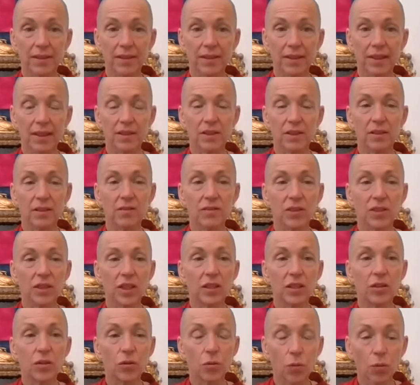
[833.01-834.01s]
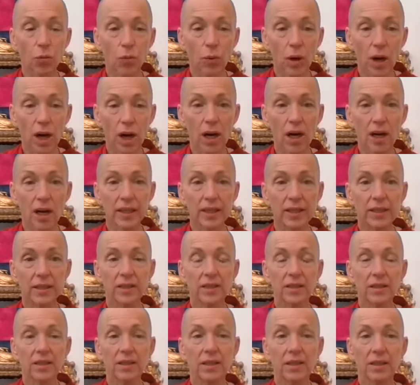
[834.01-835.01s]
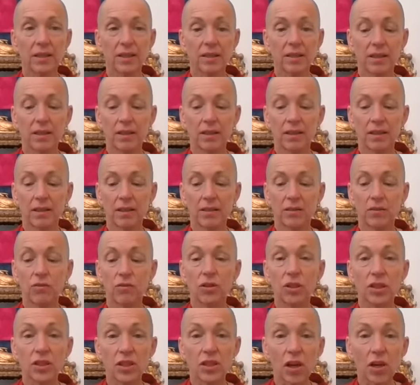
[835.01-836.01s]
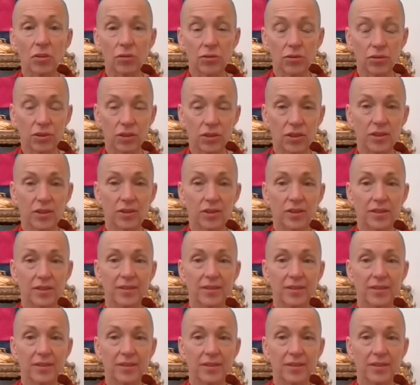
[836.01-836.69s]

As I've said, the wide results.